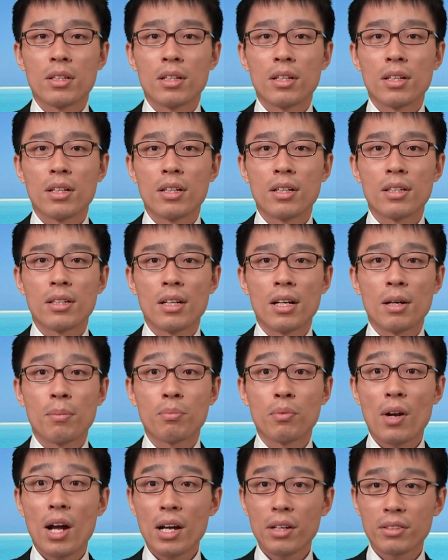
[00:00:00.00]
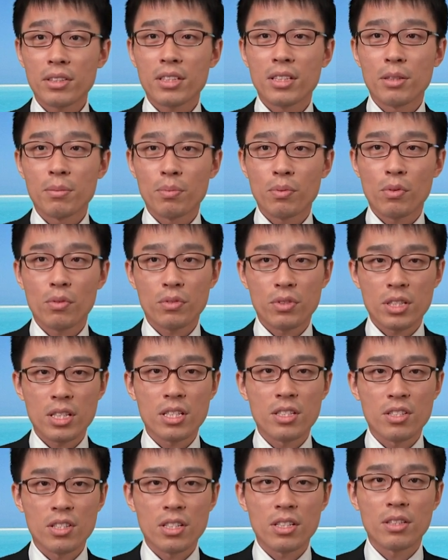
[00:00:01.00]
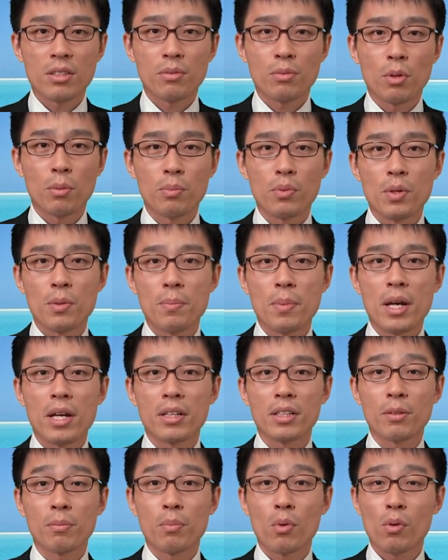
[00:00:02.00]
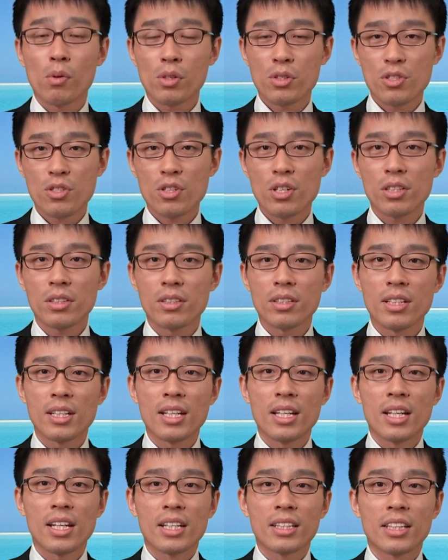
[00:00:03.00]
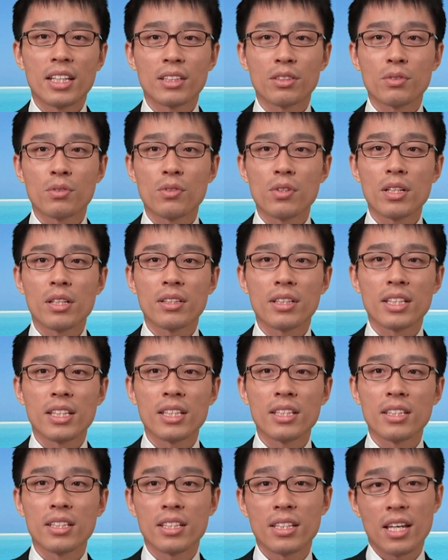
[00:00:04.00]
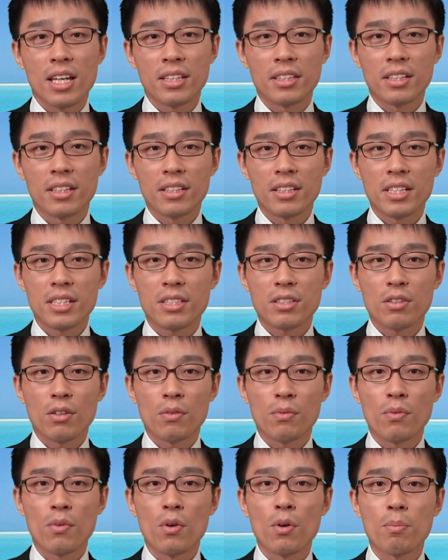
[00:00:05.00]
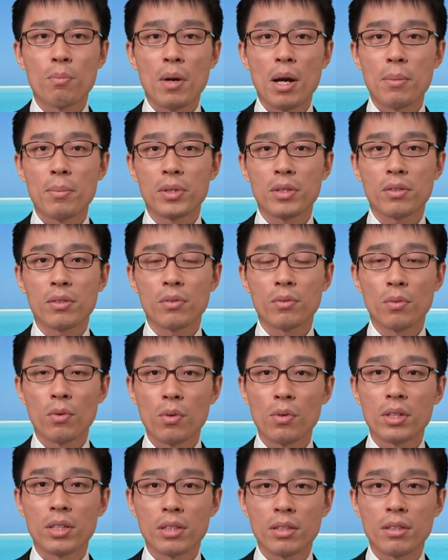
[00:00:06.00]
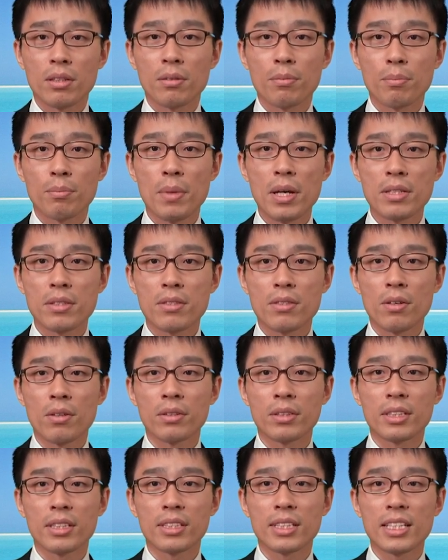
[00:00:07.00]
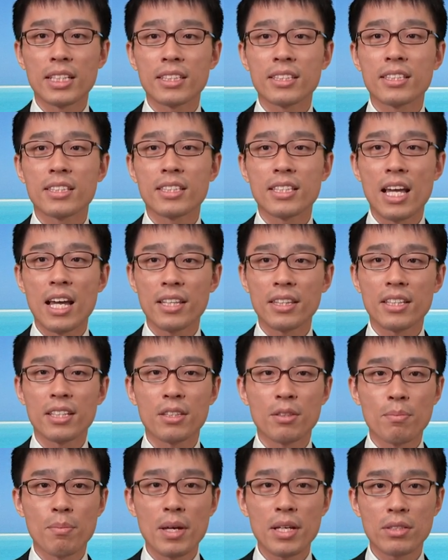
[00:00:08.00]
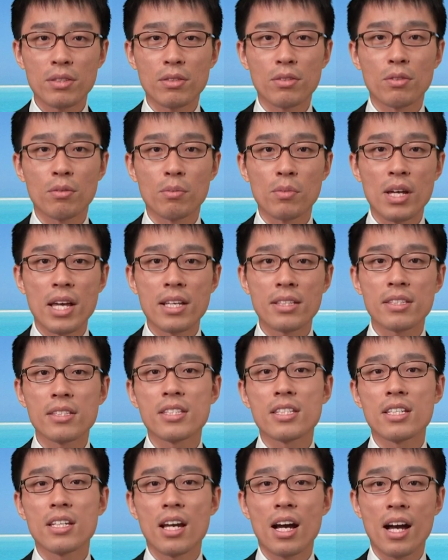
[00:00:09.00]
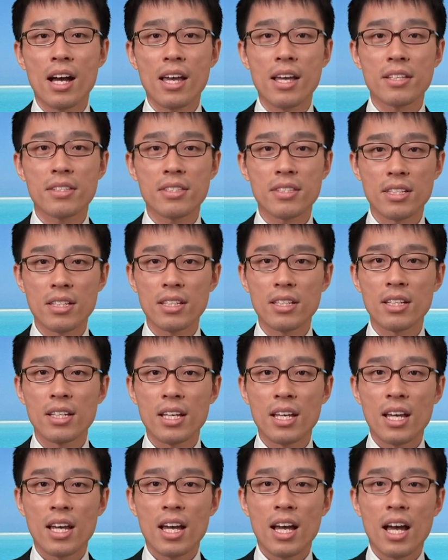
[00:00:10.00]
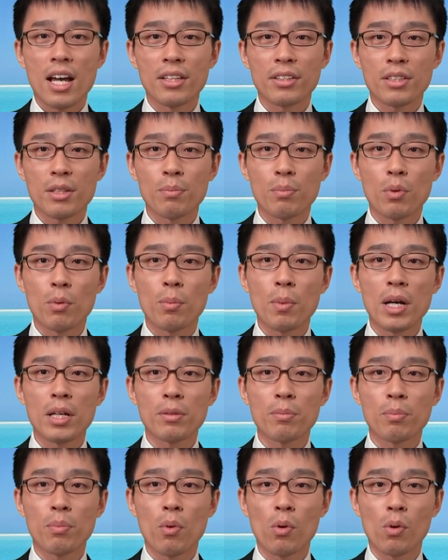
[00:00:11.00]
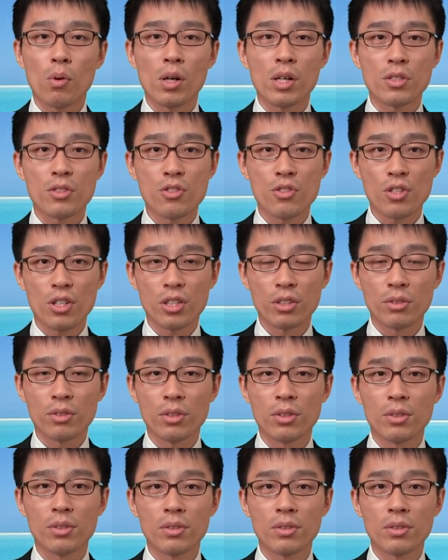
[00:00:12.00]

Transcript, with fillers: uh, a practical procedure for preparing polar chart that clearly indicate the risk for parametric rolling based on the extended method of SGISC and can provide a polar chart